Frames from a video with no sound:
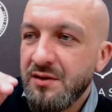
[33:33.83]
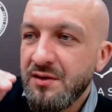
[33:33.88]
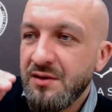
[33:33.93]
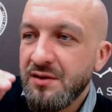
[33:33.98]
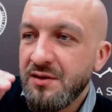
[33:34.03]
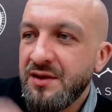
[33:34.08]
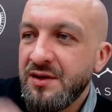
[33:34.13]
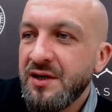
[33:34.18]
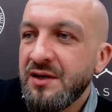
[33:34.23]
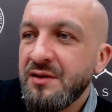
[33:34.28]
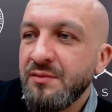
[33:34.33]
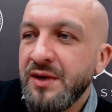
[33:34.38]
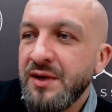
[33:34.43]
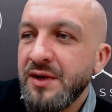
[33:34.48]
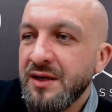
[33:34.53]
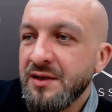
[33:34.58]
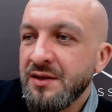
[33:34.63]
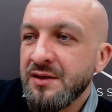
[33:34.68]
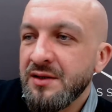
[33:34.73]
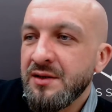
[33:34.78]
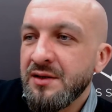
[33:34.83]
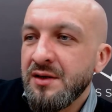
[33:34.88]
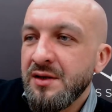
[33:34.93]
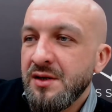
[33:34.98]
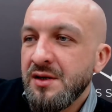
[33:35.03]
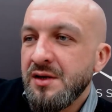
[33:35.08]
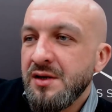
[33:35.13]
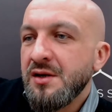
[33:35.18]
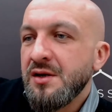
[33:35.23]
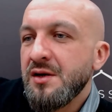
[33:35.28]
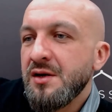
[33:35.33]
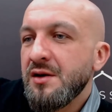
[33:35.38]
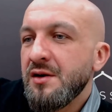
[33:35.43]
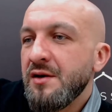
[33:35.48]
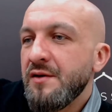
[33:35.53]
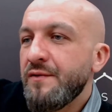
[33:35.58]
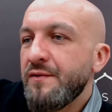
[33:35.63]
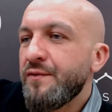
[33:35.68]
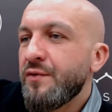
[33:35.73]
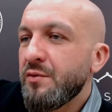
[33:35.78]
their man
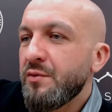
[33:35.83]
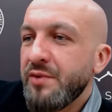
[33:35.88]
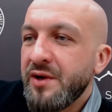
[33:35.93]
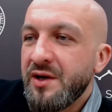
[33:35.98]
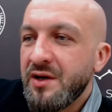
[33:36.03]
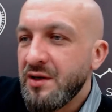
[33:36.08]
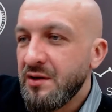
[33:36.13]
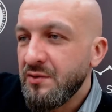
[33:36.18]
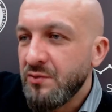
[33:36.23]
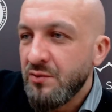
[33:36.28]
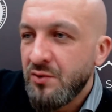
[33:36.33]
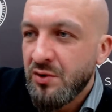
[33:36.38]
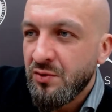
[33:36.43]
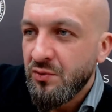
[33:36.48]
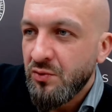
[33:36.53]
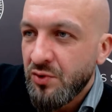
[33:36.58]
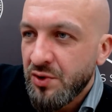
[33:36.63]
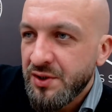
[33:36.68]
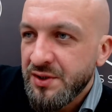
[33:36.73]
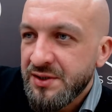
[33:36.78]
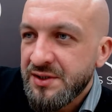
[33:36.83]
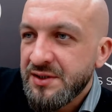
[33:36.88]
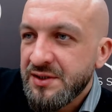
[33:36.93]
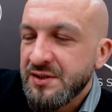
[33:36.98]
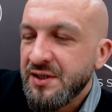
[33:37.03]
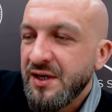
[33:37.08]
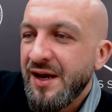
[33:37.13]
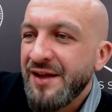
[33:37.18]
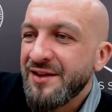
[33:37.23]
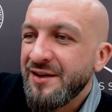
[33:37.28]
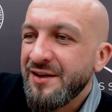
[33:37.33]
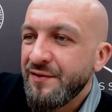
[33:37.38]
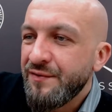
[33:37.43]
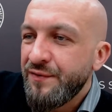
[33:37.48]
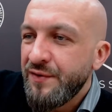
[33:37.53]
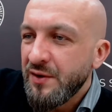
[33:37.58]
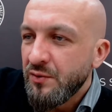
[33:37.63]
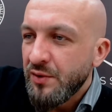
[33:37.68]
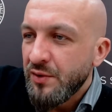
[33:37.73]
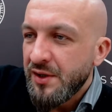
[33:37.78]
for better or worse, and they
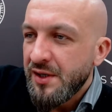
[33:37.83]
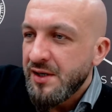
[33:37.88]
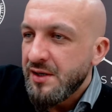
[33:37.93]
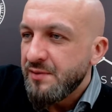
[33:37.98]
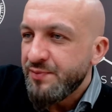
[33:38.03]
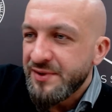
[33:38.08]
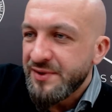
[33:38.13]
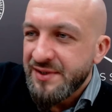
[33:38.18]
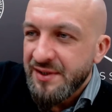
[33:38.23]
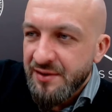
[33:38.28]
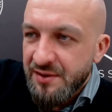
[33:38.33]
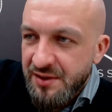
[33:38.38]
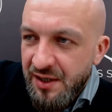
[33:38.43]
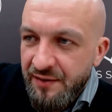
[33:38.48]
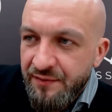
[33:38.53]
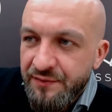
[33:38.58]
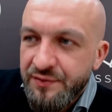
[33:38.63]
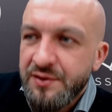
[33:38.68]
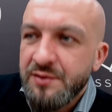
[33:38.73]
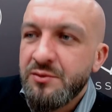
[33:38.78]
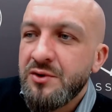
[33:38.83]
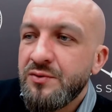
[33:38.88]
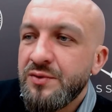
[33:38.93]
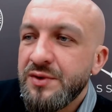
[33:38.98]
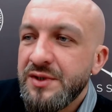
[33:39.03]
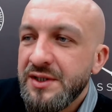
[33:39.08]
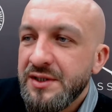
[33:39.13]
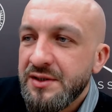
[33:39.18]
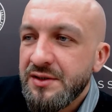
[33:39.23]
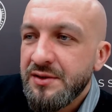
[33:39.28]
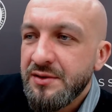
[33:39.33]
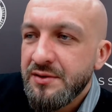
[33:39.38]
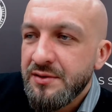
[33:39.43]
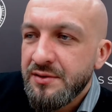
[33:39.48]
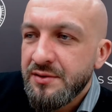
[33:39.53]
feel 100% comfortable with it,